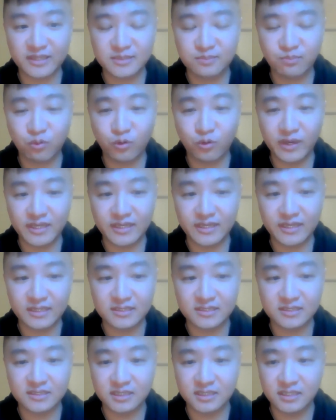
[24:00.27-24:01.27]
price point
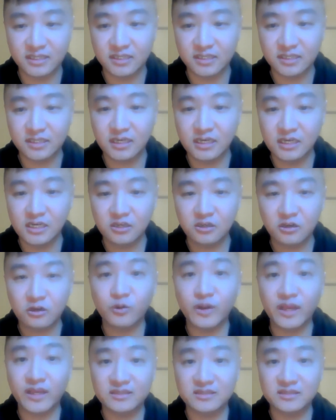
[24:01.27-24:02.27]
gets the
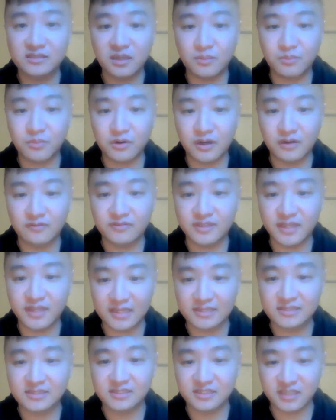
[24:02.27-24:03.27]
greatest number of
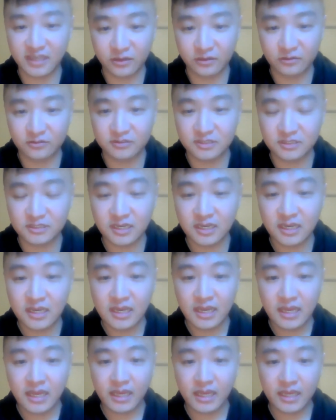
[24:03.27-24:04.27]
net sales.
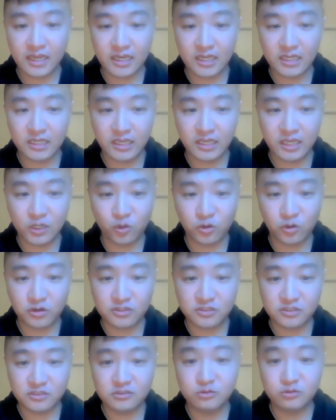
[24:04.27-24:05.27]
And in order
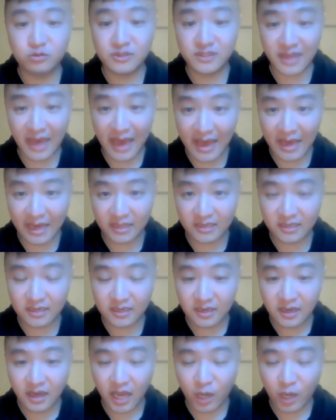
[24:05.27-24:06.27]
to do that,
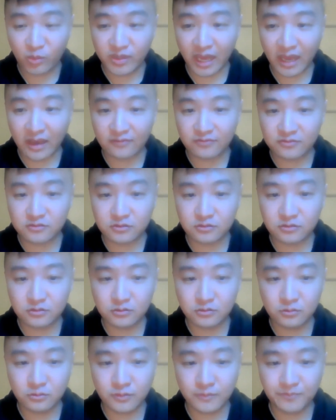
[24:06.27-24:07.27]
I would have
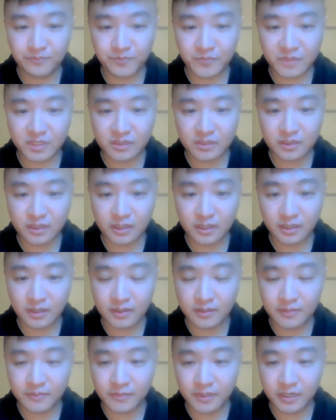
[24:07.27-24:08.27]
to
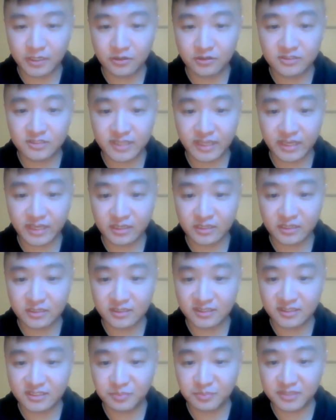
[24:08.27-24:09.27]
understand
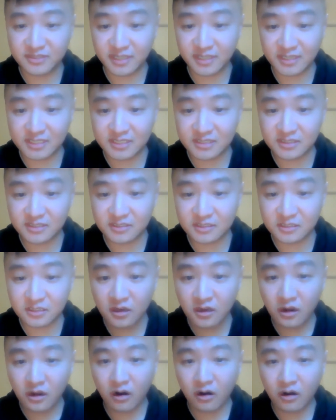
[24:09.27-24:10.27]
these percentages
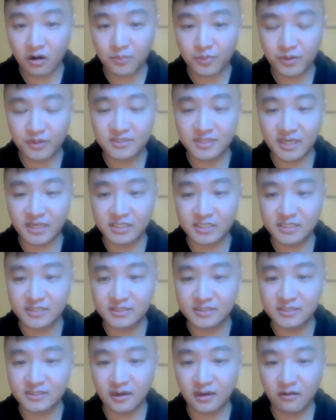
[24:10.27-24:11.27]
are
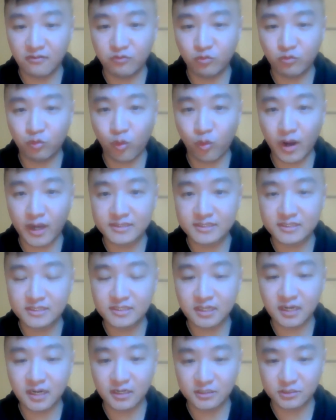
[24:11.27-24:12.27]
percentages of
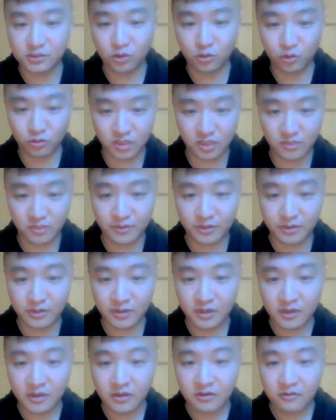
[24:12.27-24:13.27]
what total number.
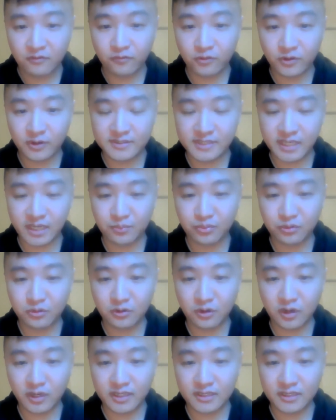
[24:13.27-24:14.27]
For
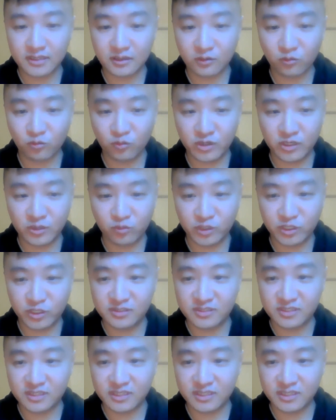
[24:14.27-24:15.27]
example, when you
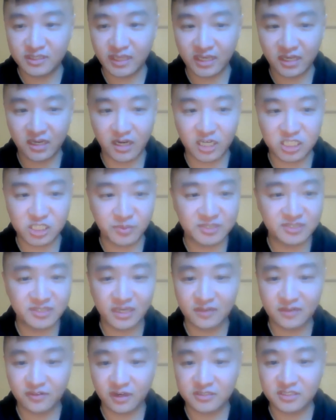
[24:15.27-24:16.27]
see like
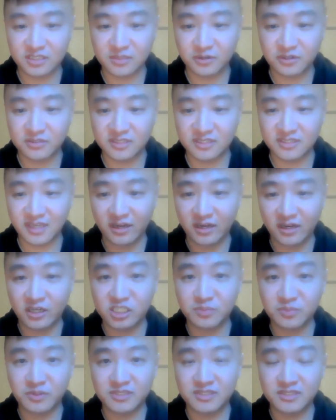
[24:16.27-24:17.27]
100% of customers, is that
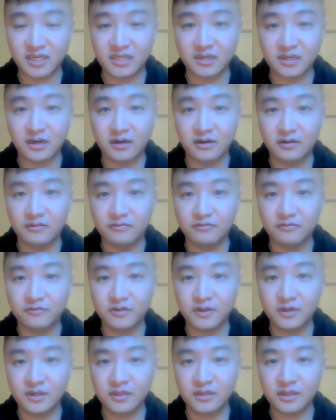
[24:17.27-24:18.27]
100% of
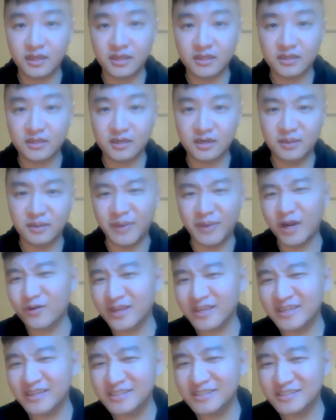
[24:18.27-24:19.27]
like
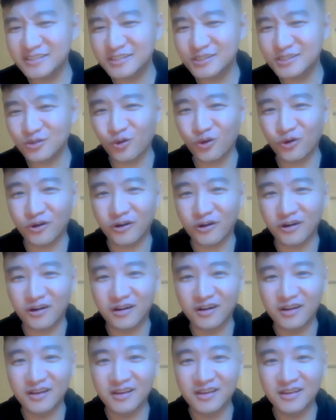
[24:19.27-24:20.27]
Americans
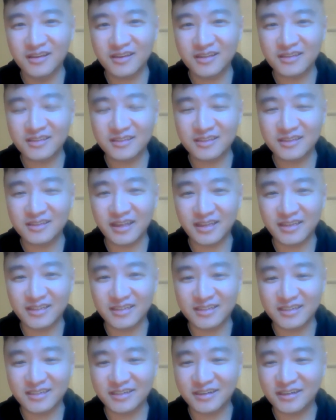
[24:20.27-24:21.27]
or
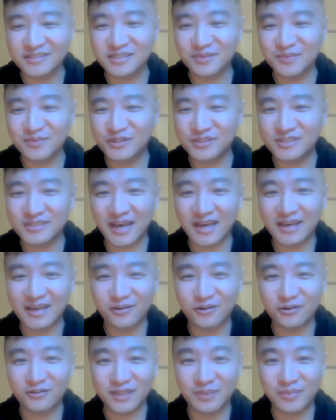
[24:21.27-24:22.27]
like customers that
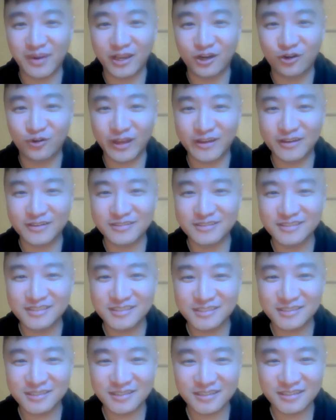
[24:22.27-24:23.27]
currently buy
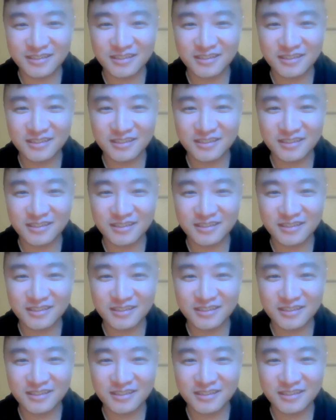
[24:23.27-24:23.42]
crayons?